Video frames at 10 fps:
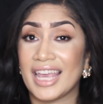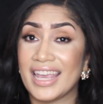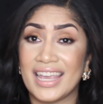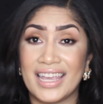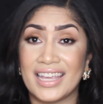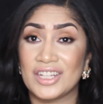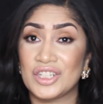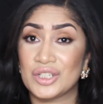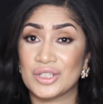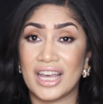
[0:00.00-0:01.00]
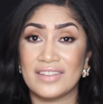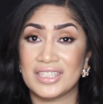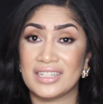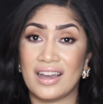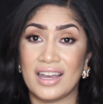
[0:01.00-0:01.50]
age,
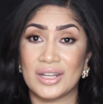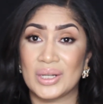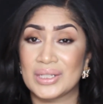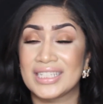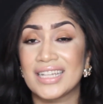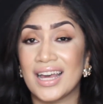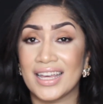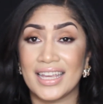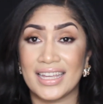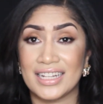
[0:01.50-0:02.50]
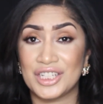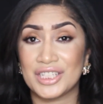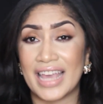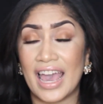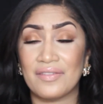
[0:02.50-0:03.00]
lifestyle, sun,
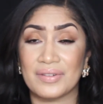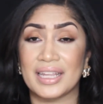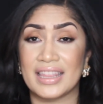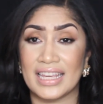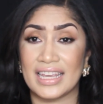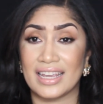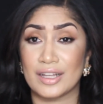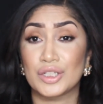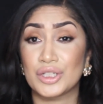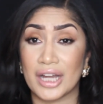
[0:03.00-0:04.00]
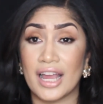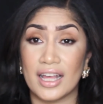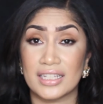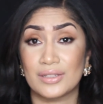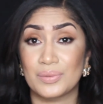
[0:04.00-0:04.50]
just everything.
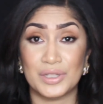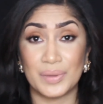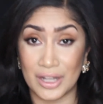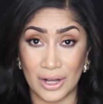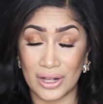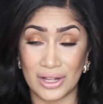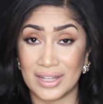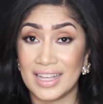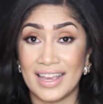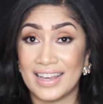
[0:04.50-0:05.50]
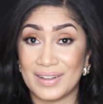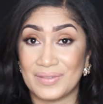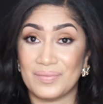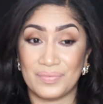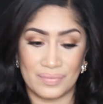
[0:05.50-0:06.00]
Stress, which we all
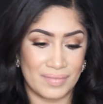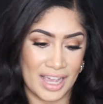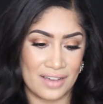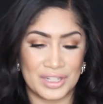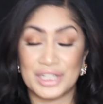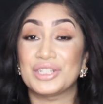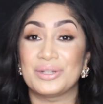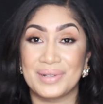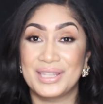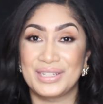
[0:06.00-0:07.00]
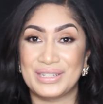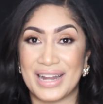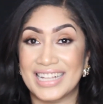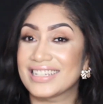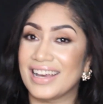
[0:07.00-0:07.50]
have an issue with
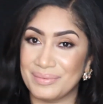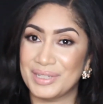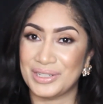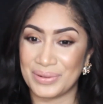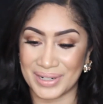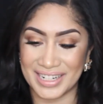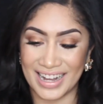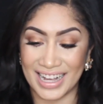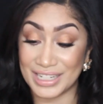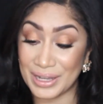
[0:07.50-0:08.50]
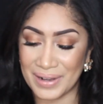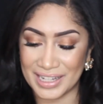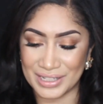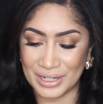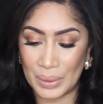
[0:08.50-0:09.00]
stress, I'm sure. I know
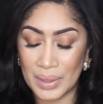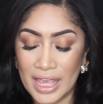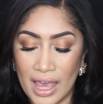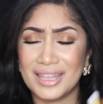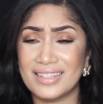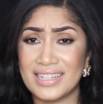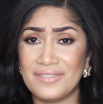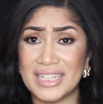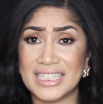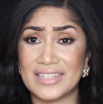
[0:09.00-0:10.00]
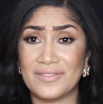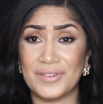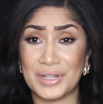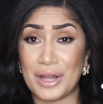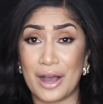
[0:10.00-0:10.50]
I do. But this stuff is
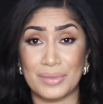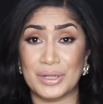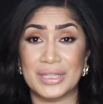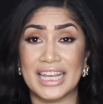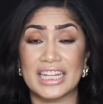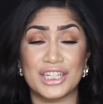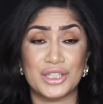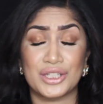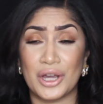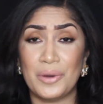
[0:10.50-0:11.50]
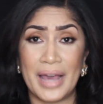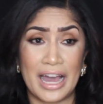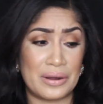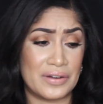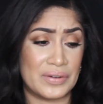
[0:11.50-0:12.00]
phenomenal. Like, it is so
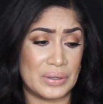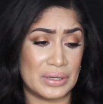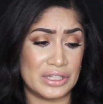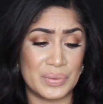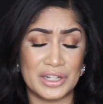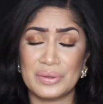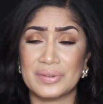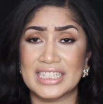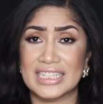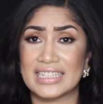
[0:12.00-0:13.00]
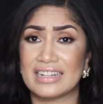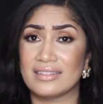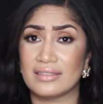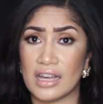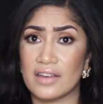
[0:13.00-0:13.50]
powerful. It's one of the reasons that I
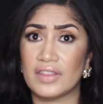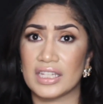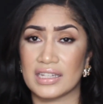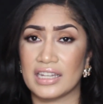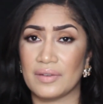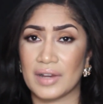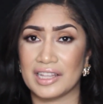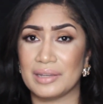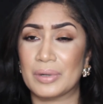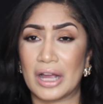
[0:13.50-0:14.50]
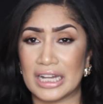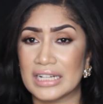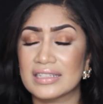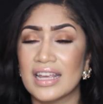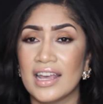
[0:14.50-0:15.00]
love the Sunday Riley
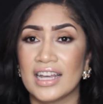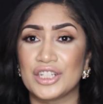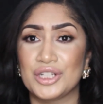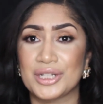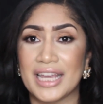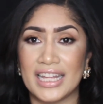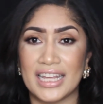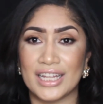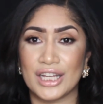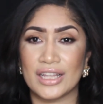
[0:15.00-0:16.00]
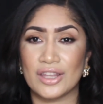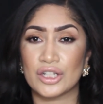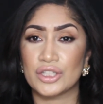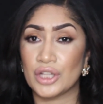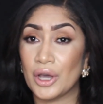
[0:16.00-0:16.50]
products is
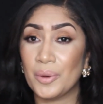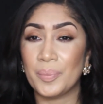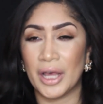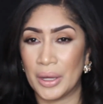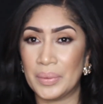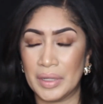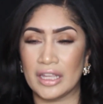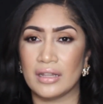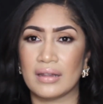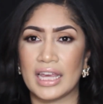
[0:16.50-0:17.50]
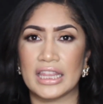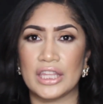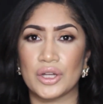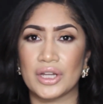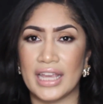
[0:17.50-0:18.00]
they're so potent.
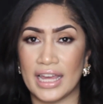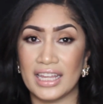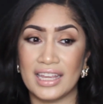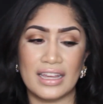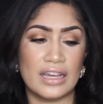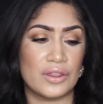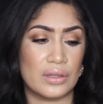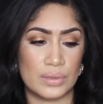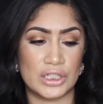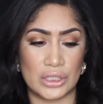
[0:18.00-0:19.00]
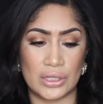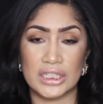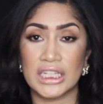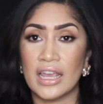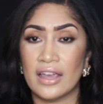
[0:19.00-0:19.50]
Like, you're getting the
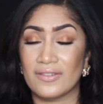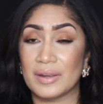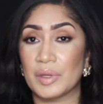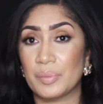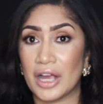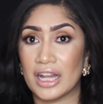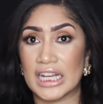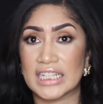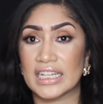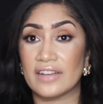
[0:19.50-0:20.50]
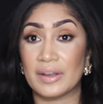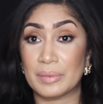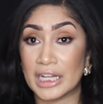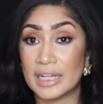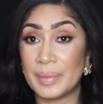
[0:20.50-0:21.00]
results from the products. And if
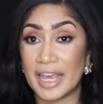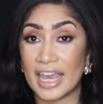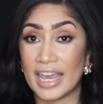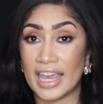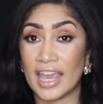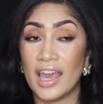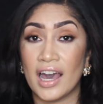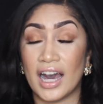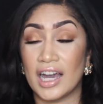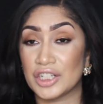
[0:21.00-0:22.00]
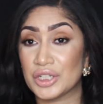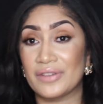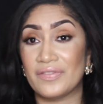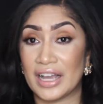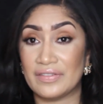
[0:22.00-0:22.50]
I'm gonna pay
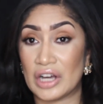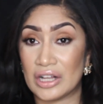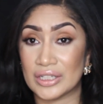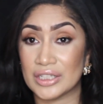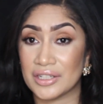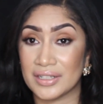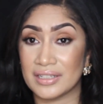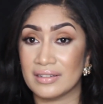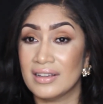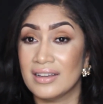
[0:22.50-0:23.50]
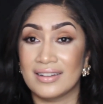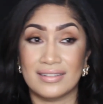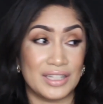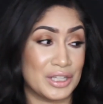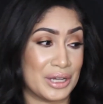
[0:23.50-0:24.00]
$105 on,
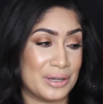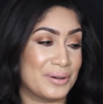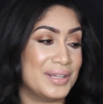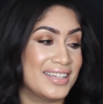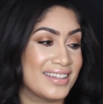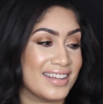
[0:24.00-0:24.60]
you know,